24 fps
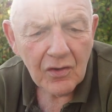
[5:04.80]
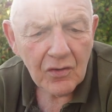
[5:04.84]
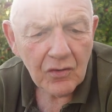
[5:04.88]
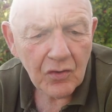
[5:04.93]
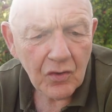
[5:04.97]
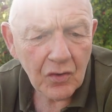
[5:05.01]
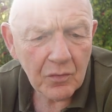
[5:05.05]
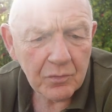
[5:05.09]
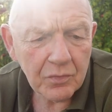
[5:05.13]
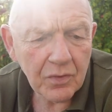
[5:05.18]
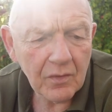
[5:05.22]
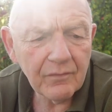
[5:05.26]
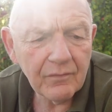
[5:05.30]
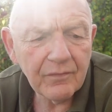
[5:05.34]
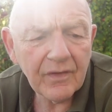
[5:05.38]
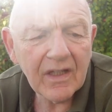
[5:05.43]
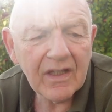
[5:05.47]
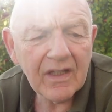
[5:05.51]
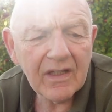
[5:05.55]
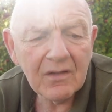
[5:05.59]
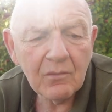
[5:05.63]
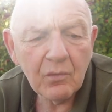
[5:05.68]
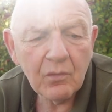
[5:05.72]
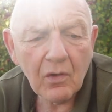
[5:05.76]
to
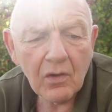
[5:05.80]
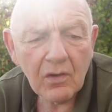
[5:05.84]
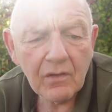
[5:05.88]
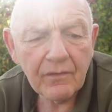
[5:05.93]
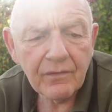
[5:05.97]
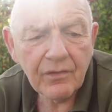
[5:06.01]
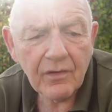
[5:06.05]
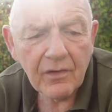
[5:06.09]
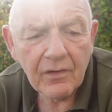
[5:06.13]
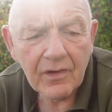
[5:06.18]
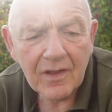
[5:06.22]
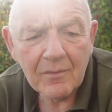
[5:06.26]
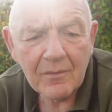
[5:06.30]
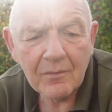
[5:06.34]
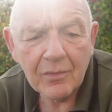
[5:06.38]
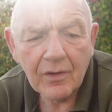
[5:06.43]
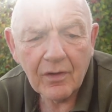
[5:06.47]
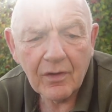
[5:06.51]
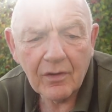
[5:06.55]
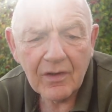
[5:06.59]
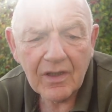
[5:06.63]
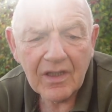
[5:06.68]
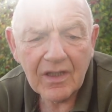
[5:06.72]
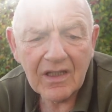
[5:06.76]
provide work for the
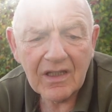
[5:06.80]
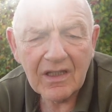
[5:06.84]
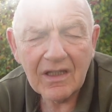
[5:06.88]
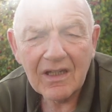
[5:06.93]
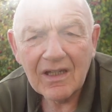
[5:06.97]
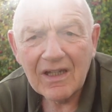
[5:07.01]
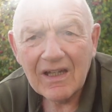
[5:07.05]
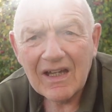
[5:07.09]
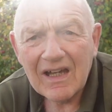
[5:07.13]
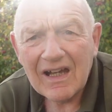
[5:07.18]
employee